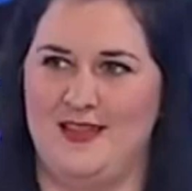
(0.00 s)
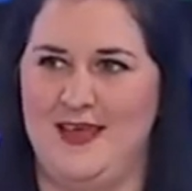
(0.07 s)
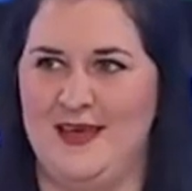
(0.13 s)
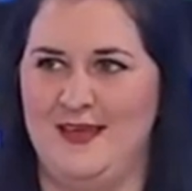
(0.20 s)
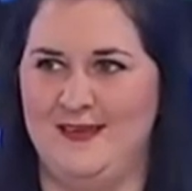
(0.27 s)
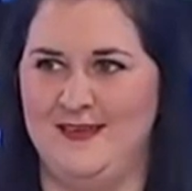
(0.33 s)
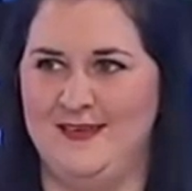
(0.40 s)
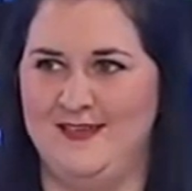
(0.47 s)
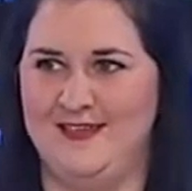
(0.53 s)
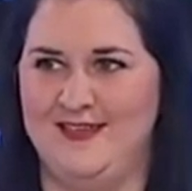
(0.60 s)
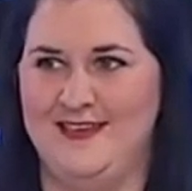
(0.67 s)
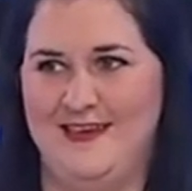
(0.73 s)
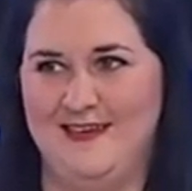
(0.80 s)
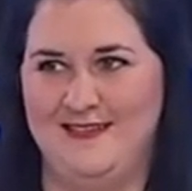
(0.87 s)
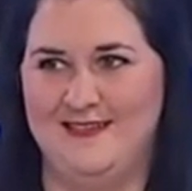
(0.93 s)
the end,
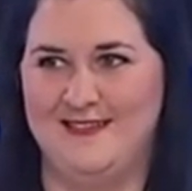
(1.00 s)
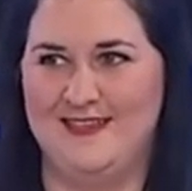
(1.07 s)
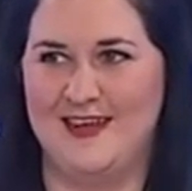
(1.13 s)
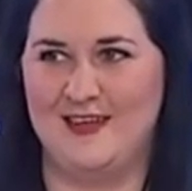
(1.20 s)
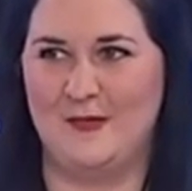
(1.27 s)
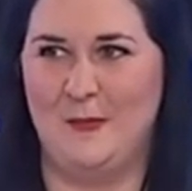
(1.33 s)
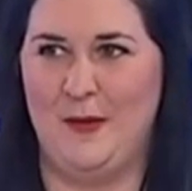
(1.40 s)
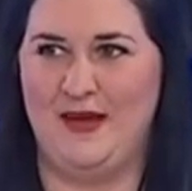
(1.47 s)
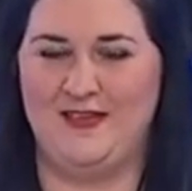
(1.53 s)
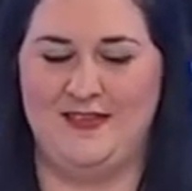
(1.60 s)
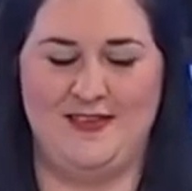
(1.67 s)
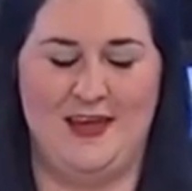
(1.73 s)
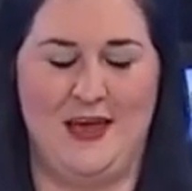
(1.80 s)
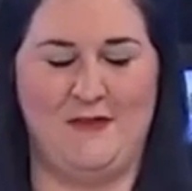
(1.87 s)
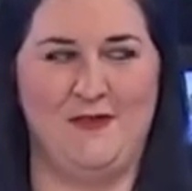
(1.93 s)
so that's my
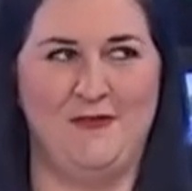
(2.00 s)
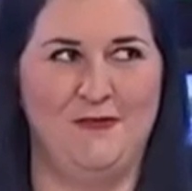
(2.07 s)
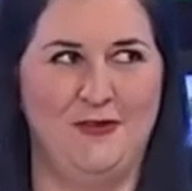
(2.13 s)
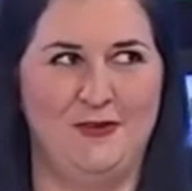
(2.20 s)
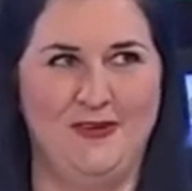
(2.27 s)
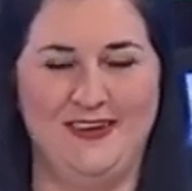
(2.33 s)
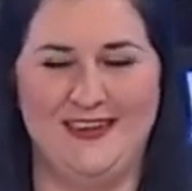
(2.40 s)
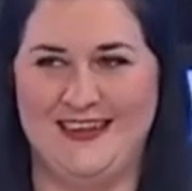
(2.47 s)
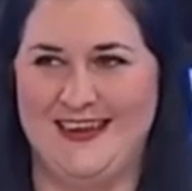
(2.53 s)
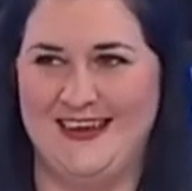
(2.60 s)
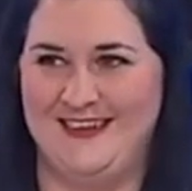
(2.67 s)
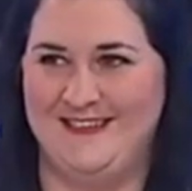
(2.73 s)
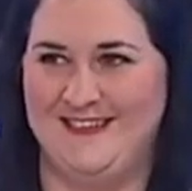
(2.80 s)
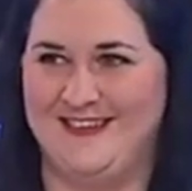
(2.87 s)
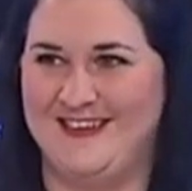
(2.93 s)
starring role at the
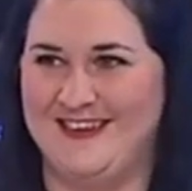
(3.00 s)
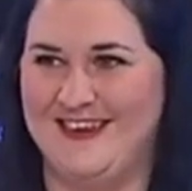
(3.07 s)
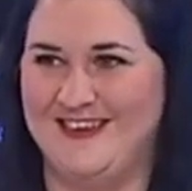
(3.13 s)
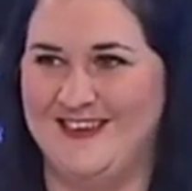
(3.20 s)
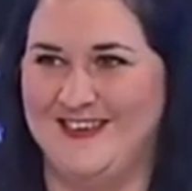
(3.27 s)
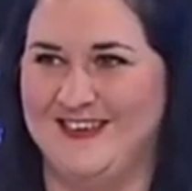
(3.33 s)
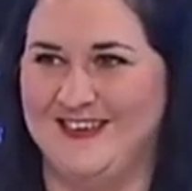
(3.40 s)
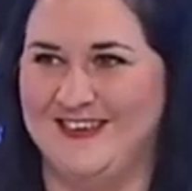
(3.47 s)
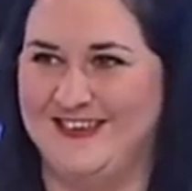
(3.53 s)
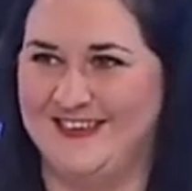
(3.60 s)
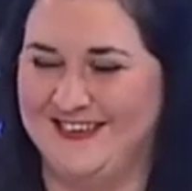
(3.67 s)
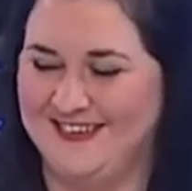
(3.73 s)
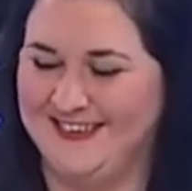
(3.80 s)
end, which I enjoy.